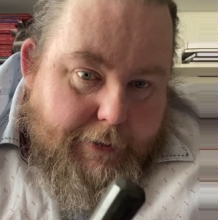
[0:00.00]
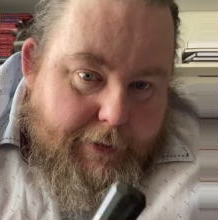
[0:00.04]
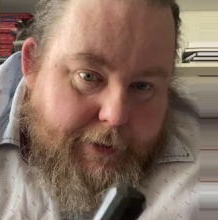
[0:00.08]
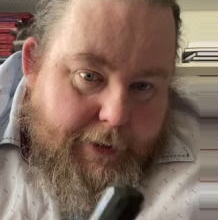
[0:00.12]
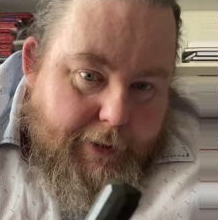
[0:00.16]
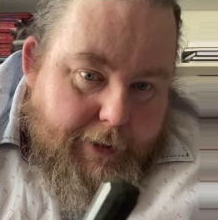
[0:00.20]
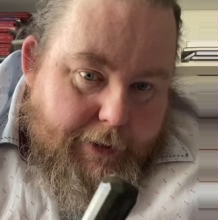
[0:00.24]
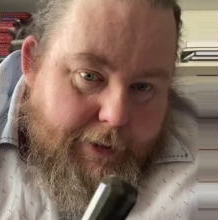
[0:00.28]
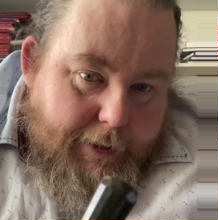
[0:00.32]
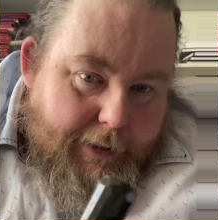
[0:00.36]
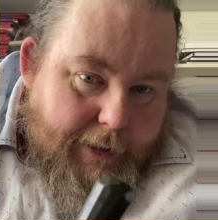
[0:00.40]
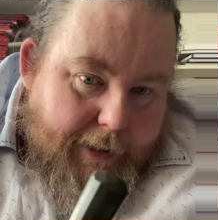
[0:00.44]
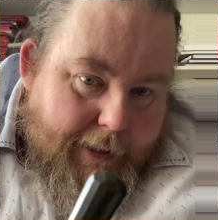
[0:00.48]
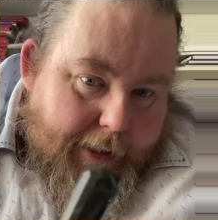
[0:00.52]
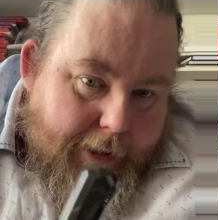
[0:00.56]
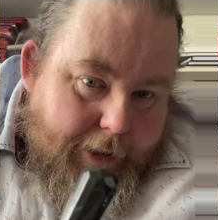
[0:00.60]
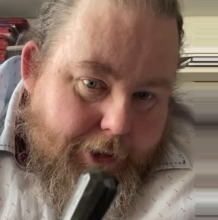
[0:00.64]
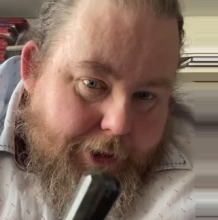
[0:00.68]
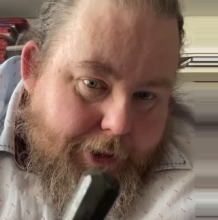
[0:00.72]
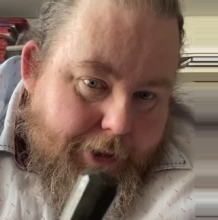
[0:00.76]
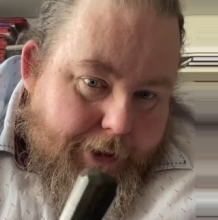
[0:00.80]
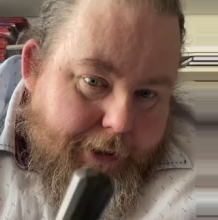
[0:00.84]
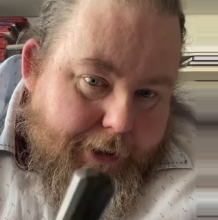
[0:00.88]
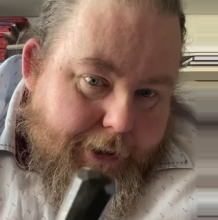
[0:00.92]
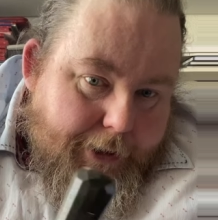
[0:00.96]
can I
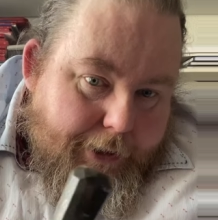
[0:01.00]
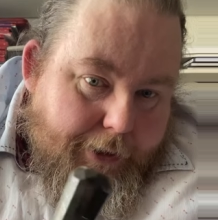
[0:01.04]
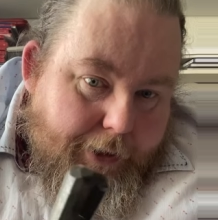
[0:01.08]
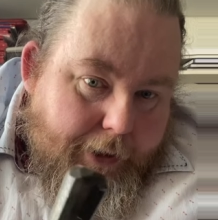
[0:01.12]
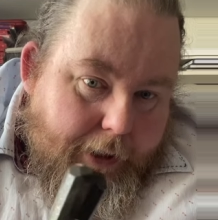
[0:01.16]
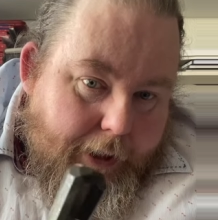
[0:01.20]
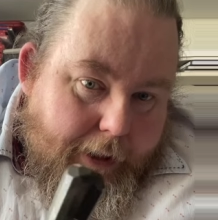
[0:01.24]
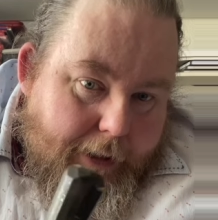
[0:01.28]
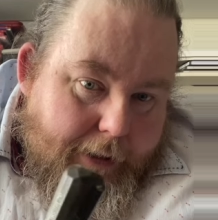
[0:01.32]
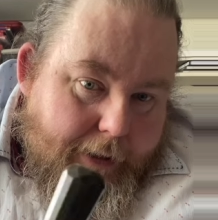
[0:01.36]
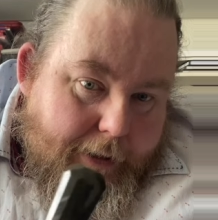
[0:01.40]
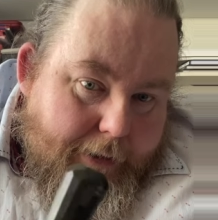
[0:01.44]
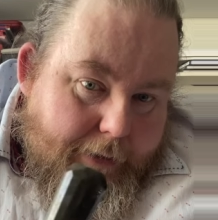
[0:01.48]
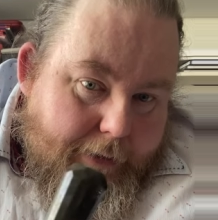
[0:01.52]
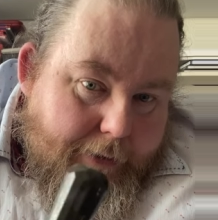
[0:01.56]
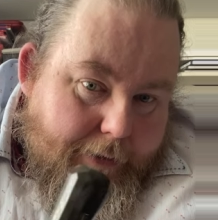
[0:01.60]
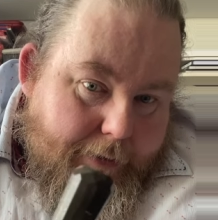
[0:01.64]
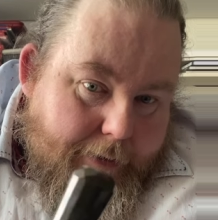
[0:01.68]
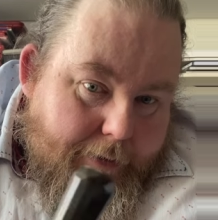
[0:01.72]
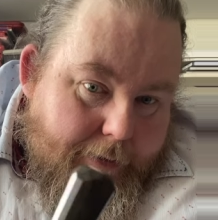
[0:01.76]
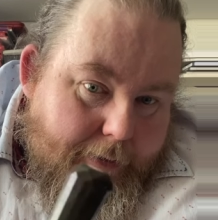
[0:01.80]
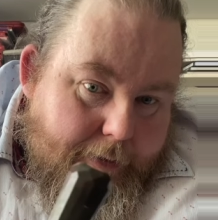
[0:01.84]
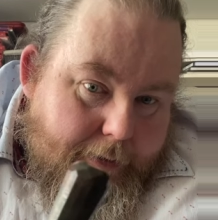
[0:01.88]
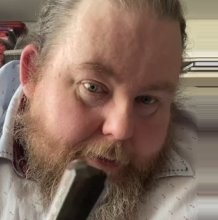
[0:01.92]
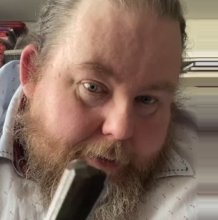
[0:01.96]
catch this in the light?
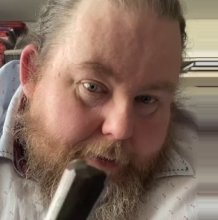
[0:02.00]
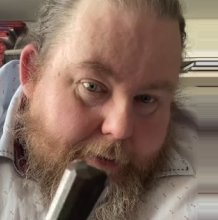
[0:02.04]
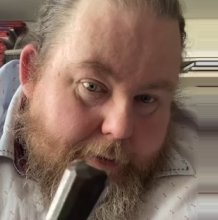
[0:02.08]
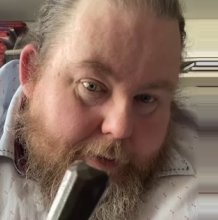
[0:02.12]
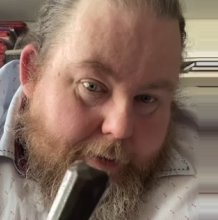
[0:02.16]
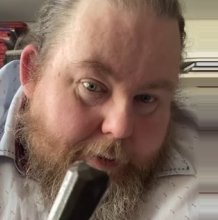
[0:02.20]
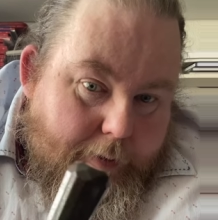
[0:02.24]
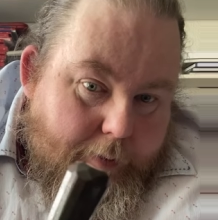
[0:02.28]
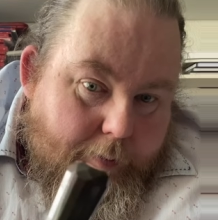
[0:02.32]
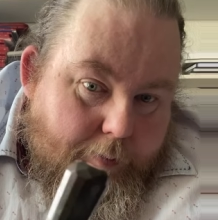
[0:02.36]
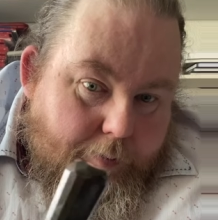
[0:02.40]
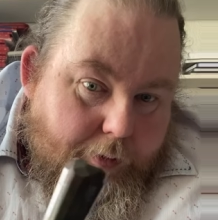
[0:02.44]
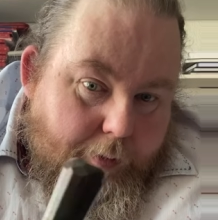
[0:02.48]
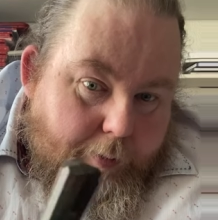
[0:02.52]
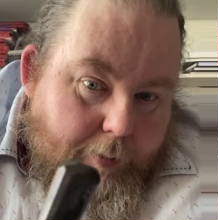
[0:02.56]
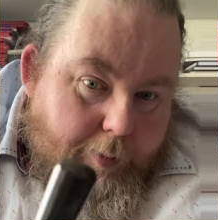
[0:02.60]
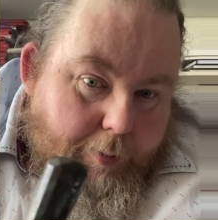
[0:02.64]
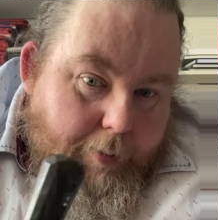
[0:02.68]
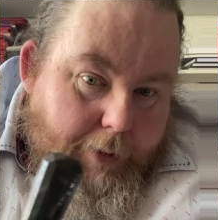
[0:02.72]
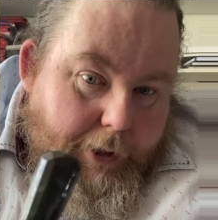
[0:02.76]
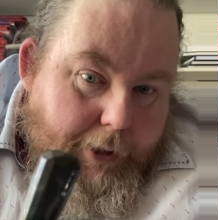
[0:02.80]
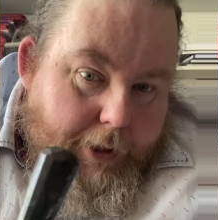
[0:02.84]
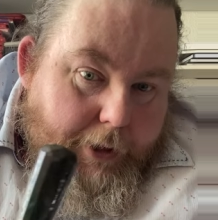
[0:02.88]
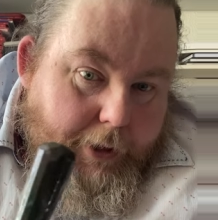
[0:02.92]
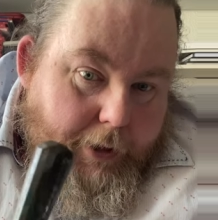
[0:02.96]

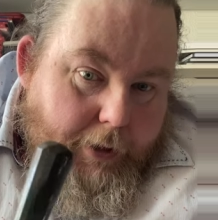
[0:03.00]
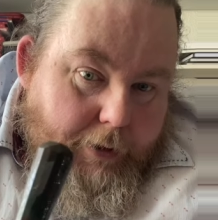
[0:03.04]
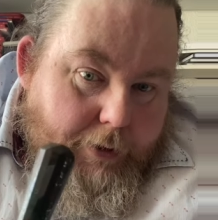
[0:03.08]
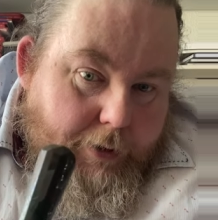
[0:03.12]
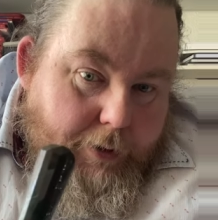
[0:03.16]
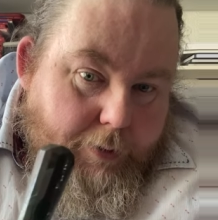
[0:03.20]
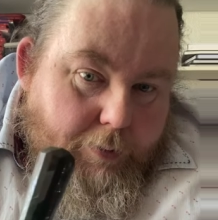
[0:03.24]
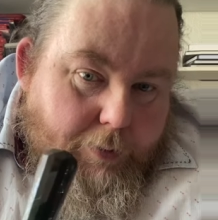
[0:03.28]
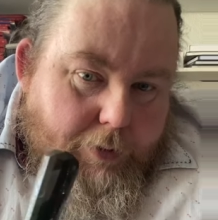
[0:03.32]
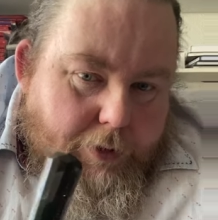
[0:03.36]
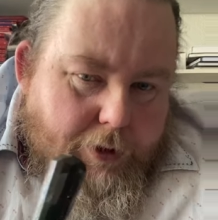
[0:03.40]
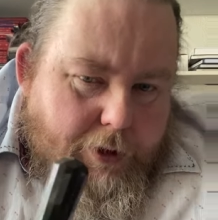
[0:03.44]
Probably not.